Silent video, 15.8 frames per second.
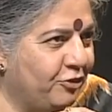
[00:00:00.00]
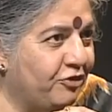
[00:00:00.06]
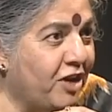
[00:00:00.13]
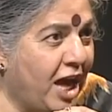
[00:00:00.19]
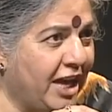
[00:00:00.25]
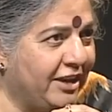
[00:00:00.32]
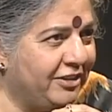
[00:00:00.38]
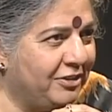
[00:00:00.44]
to
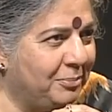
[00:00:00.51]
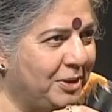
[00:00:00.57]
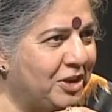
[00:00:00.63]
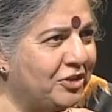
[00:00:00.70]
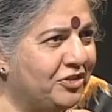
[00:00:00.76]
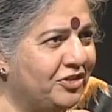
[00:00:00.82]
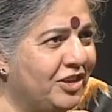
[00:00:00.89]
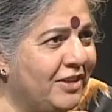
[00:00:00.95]
fight
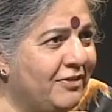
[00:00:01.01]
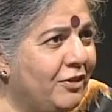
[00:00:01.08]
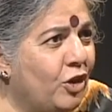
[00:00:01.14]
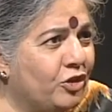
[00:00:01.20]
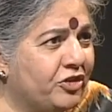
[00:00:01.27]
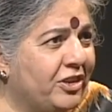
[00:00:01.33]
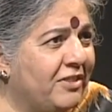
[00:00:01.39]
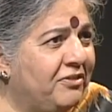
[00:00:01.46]
because they've
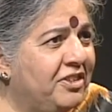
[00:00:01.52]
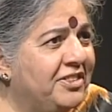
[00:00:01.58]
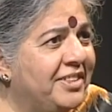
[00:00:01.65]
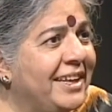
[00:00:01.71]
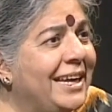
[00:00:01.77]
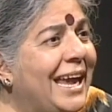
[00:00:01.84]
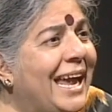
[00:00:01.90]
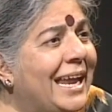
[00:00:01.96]
lost
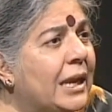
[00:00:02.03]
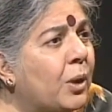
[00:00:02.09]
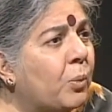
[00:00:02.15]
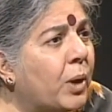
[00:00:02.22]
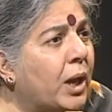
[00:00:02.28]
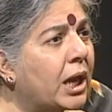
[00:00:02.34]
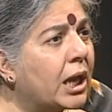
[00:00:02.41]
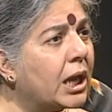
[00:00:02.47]
everything
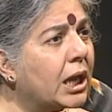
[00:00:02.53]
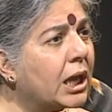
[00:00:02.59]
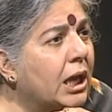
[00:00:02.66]
anyway.